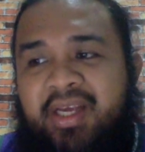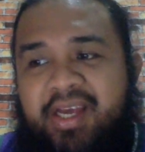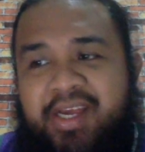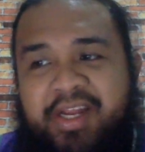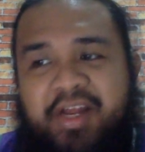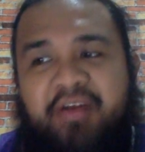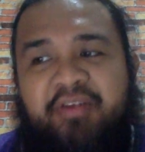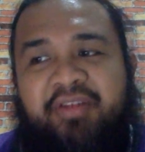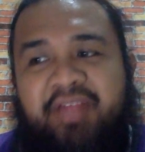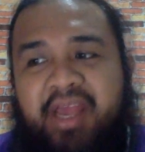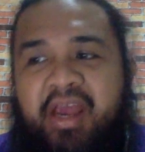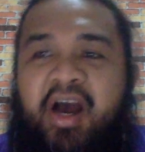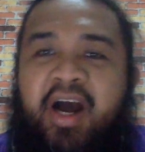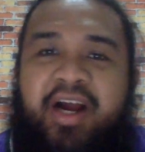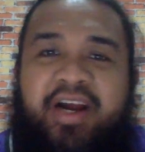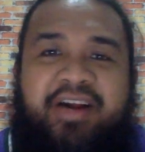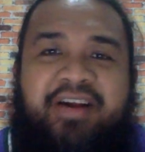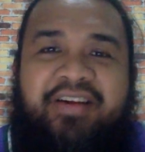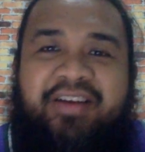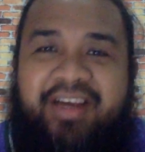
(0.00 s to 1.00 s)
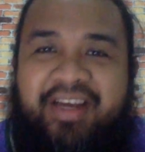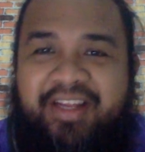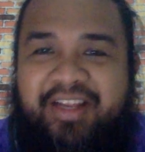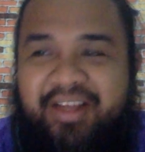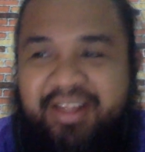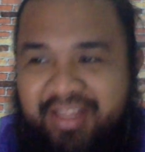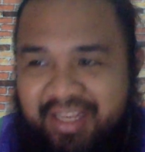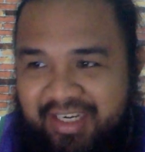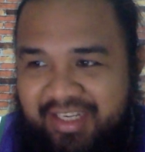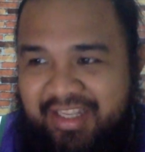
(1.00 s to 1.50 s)
You know, they are.
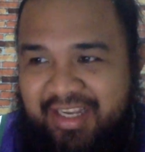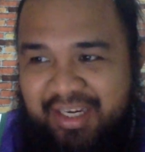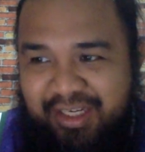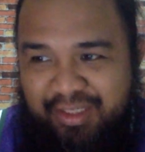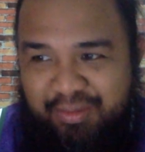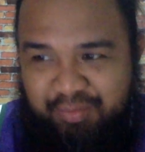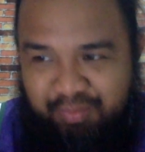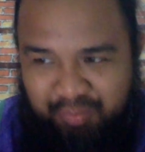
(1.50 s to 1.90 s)
There's